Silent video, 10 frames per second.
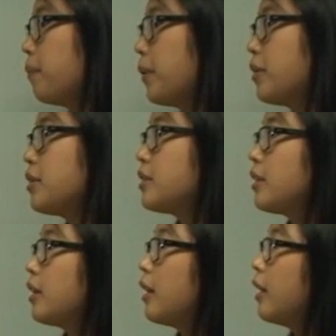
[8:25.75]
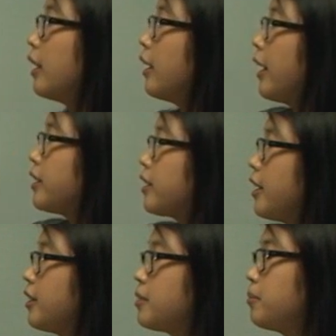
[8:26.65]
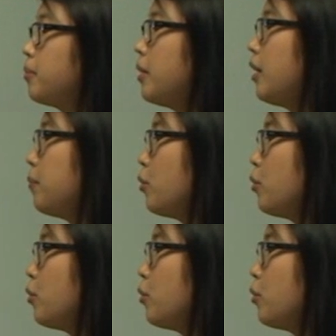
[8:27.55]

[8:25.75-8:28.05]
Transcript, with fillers: because in HI there's uh,